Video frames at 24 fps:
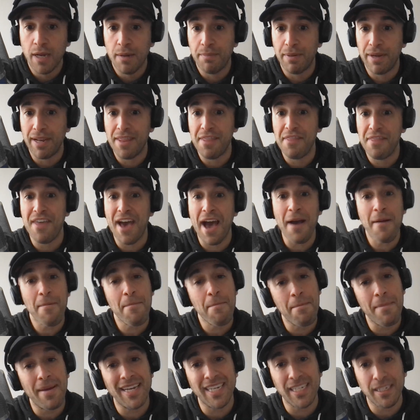But
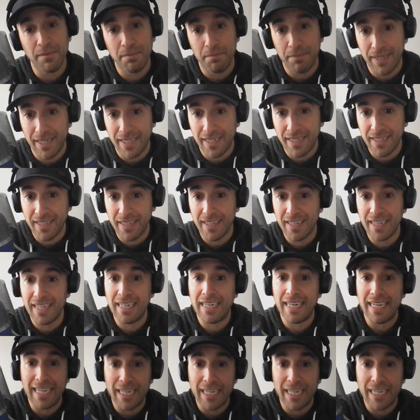that might be an